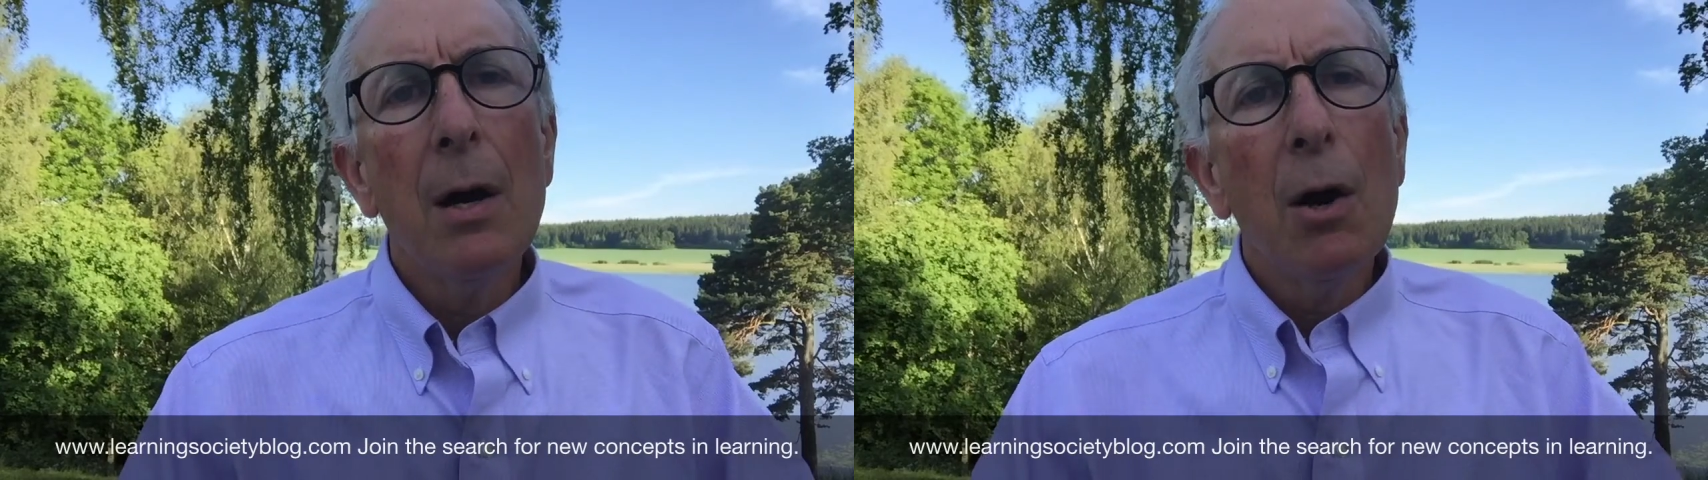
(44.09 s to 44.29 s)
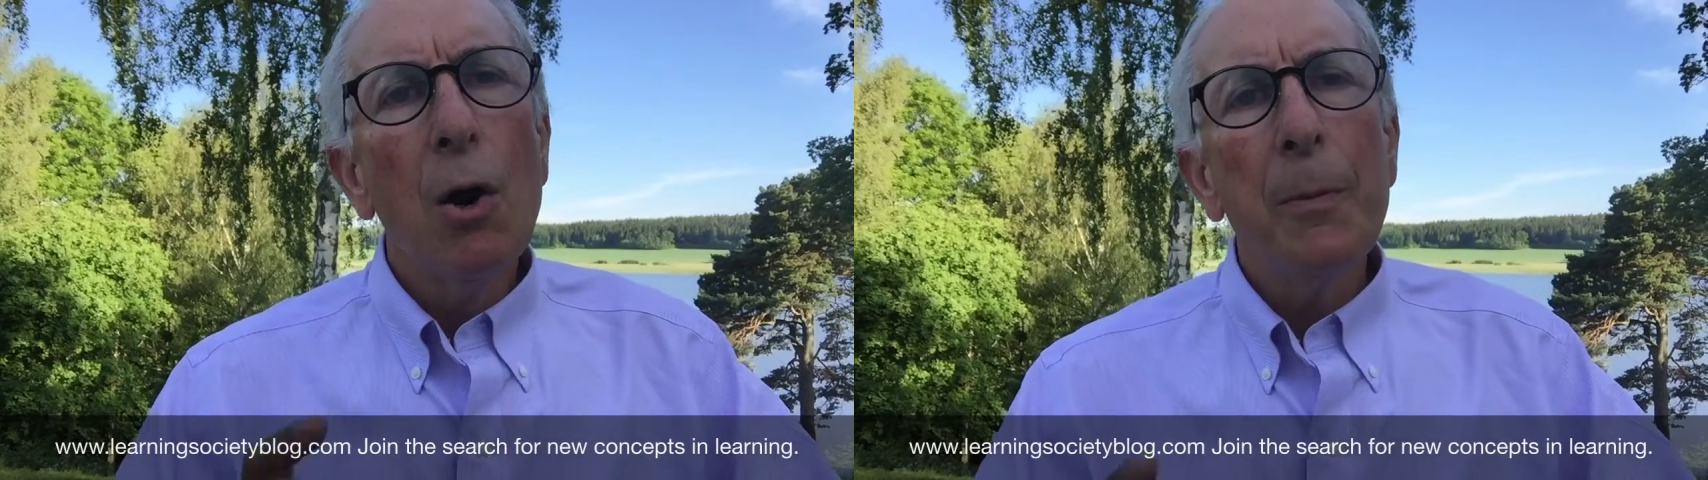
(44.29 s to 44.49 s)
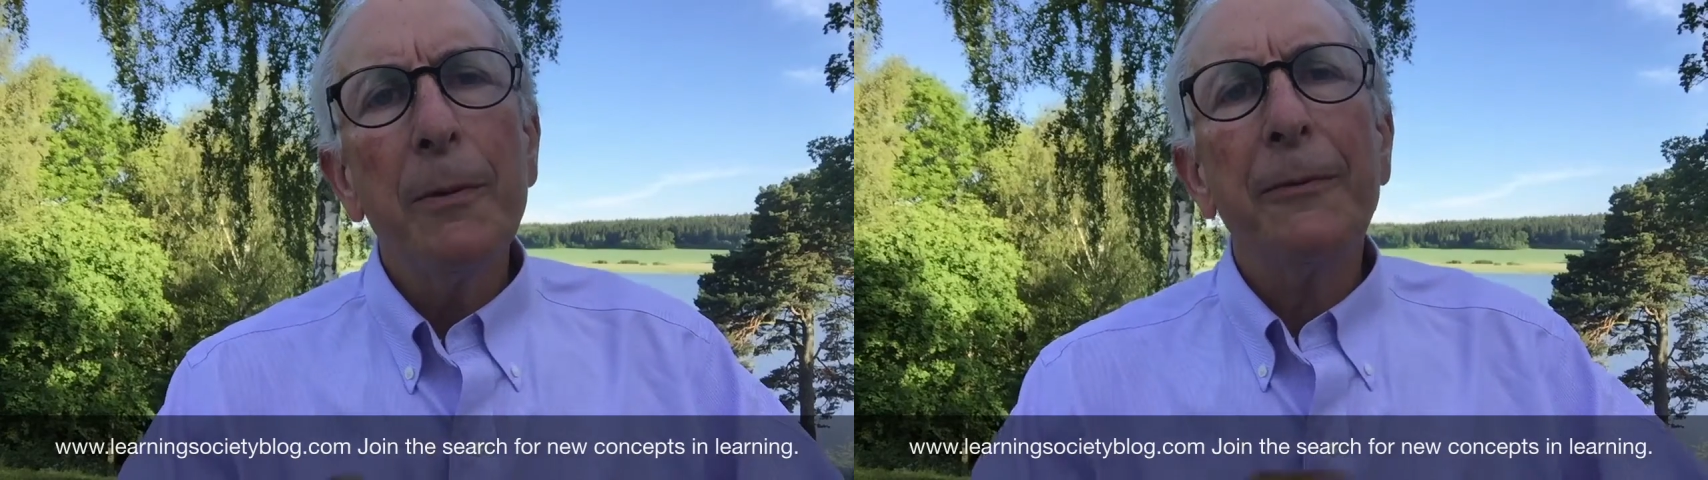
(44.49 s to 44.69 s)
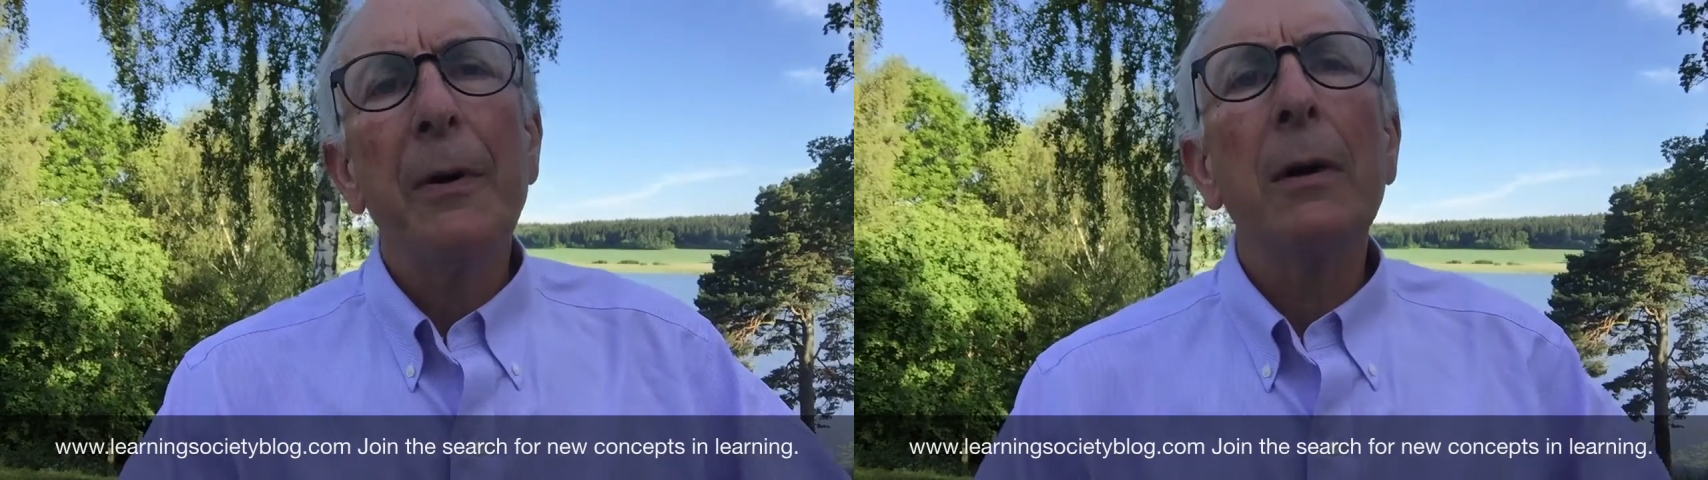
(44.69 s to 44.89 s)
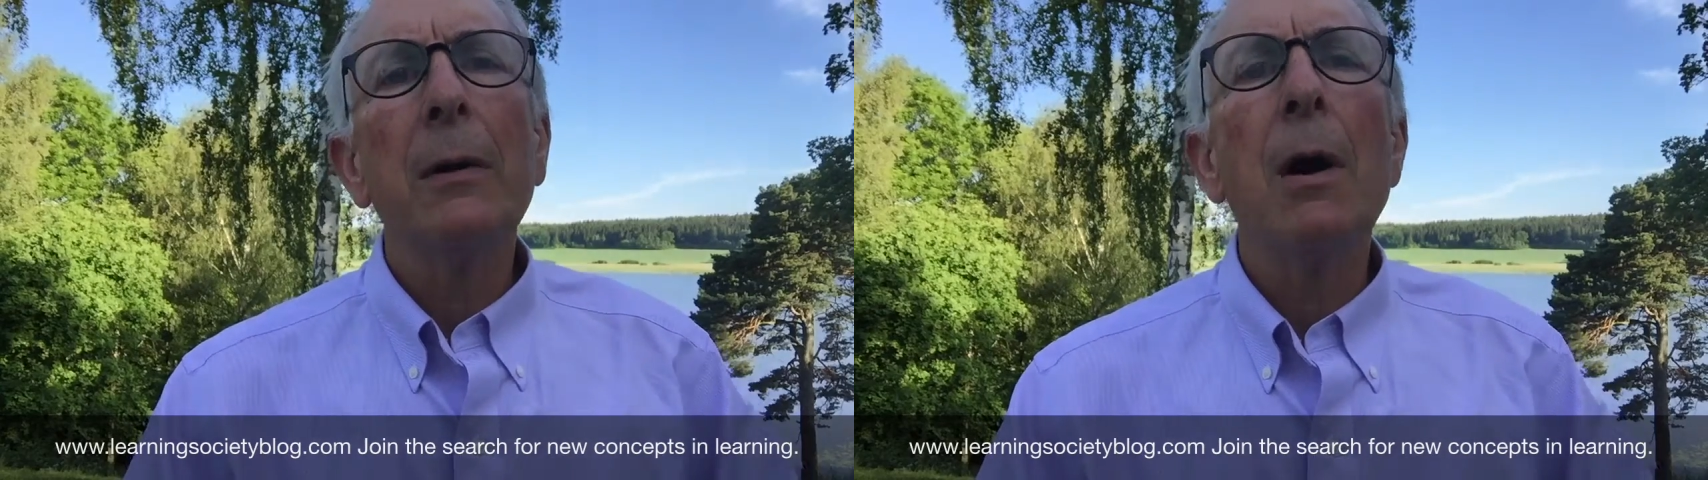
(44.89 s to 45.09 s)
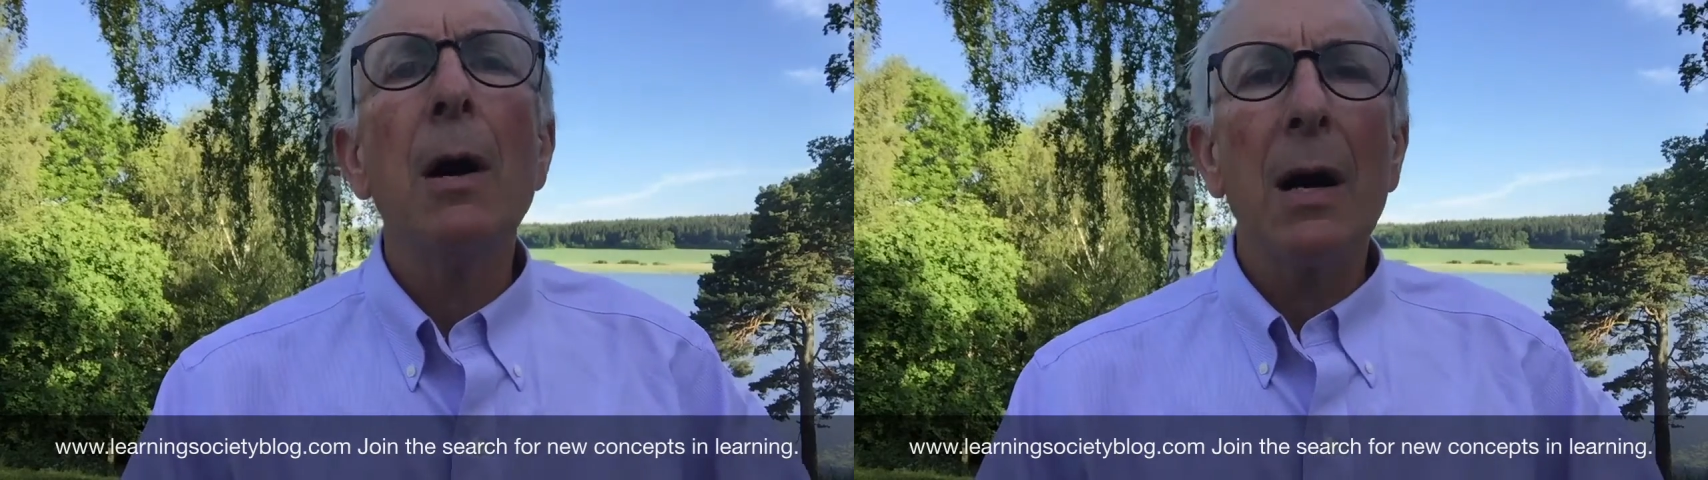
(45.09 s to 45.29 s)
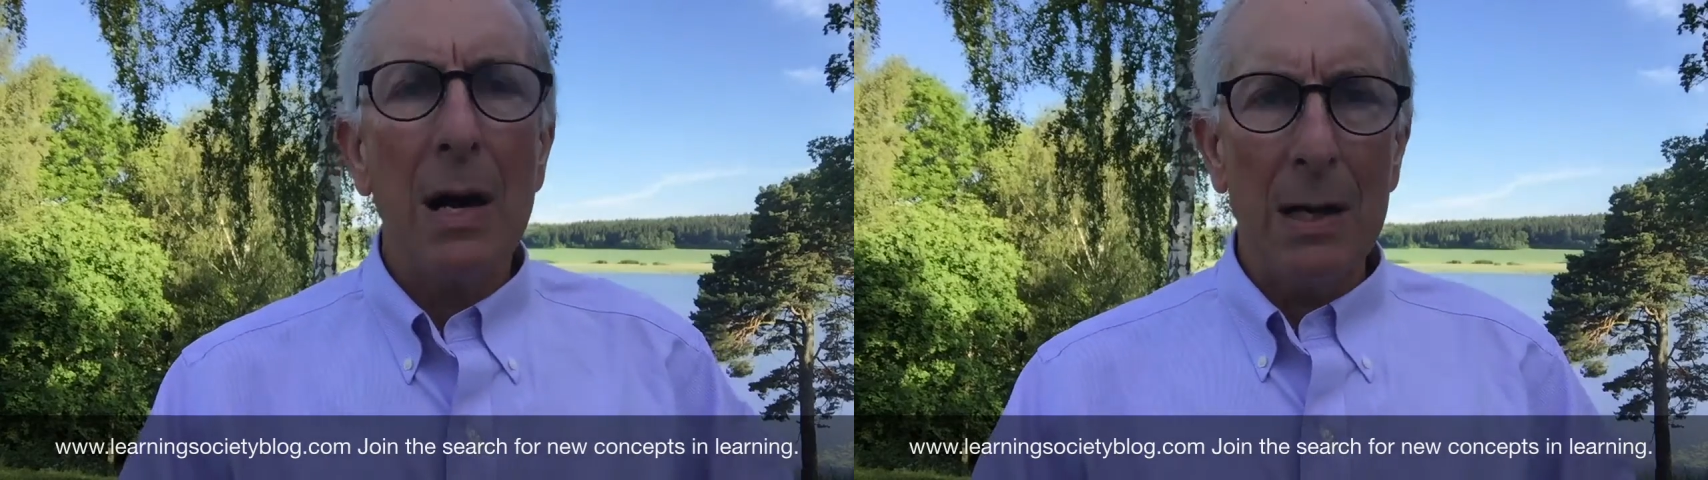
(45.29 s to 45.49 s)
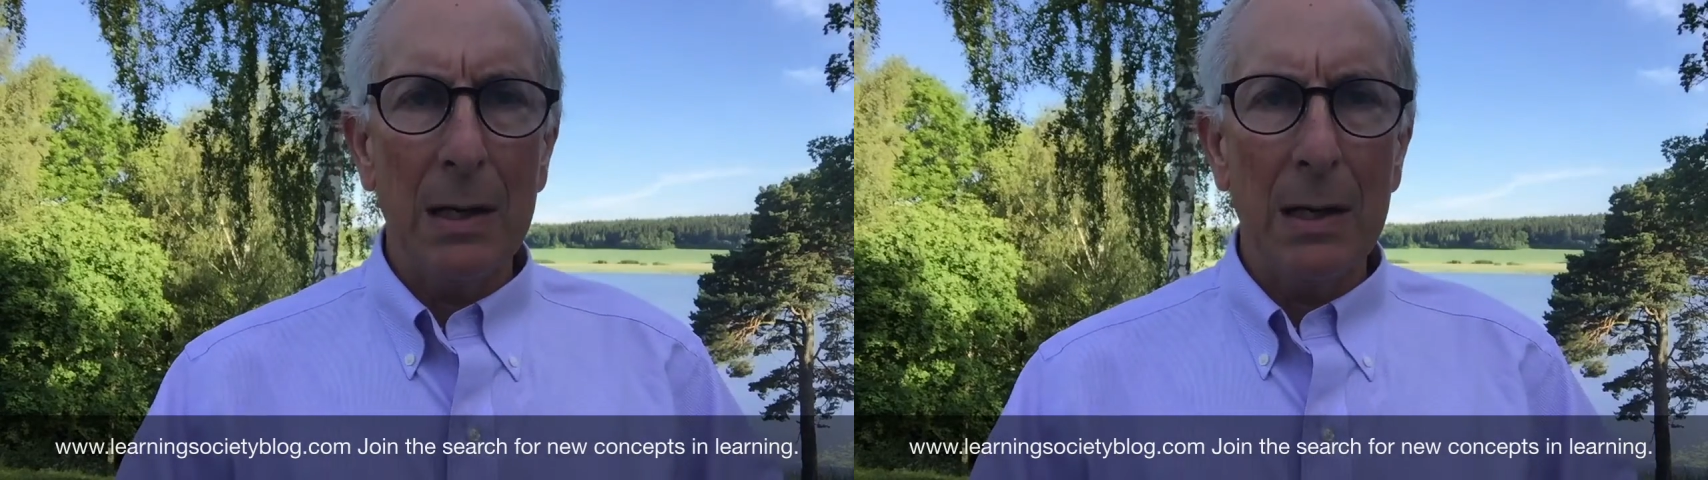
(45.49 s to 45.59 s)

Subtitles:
Hope you follow along on